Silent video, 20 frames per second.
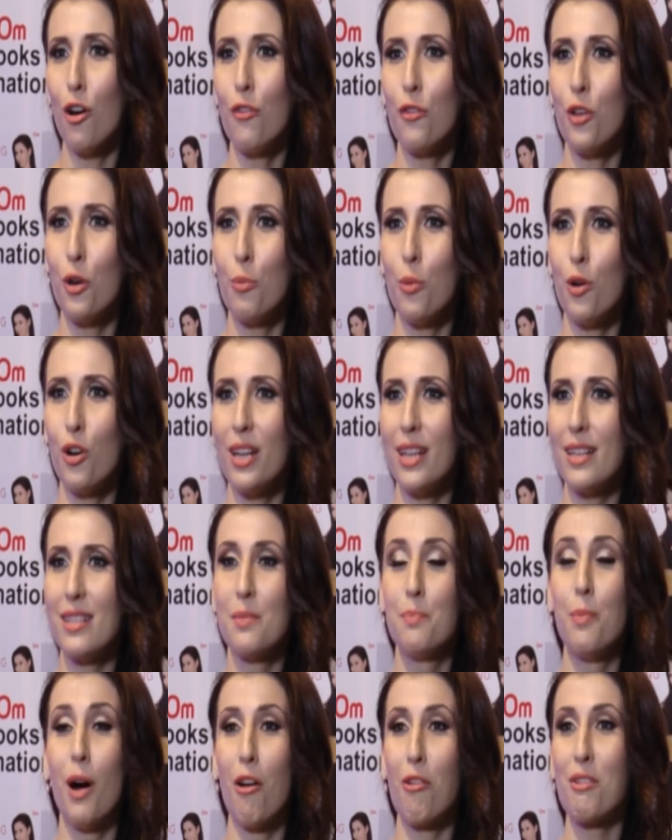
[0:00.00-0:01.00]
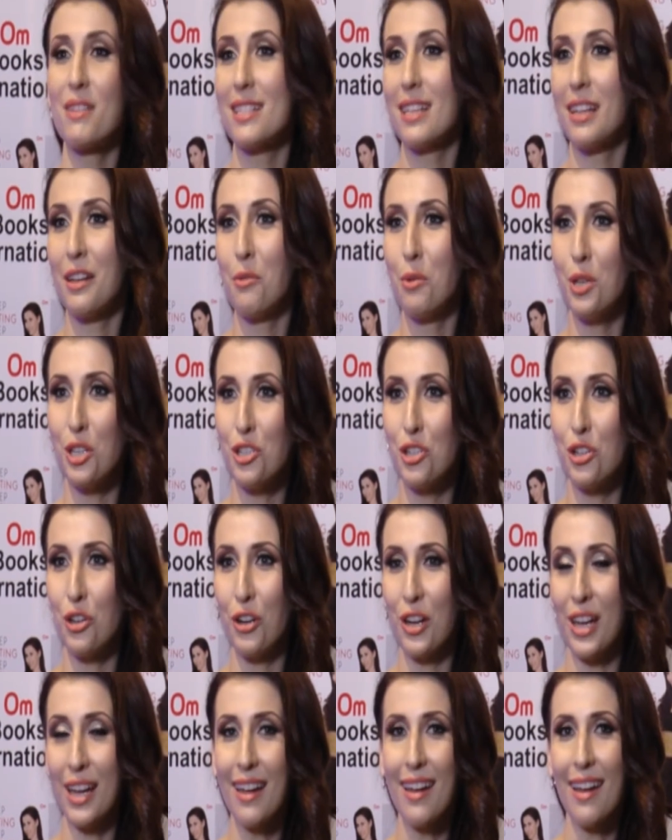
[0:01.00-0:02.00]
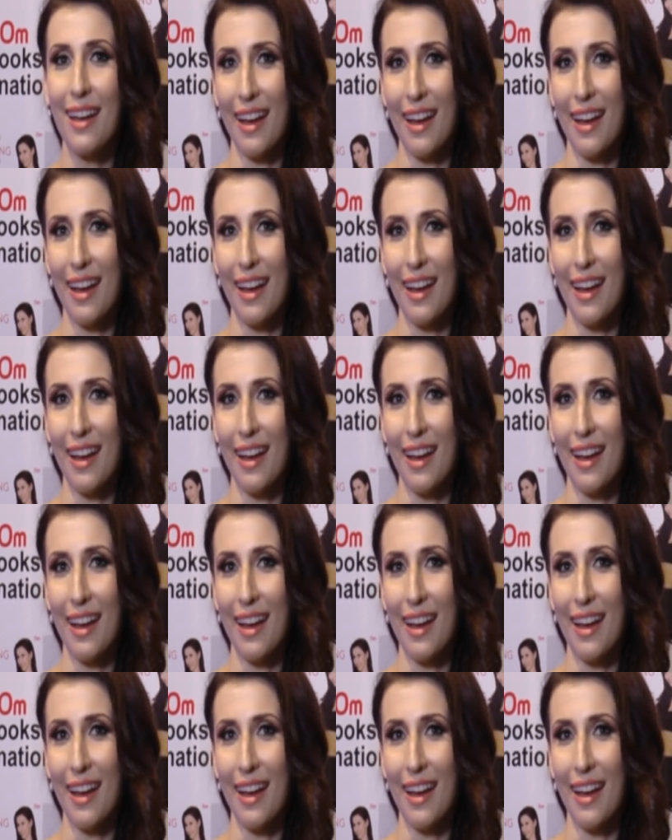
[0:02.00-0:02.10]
of your body is bouncing with joy,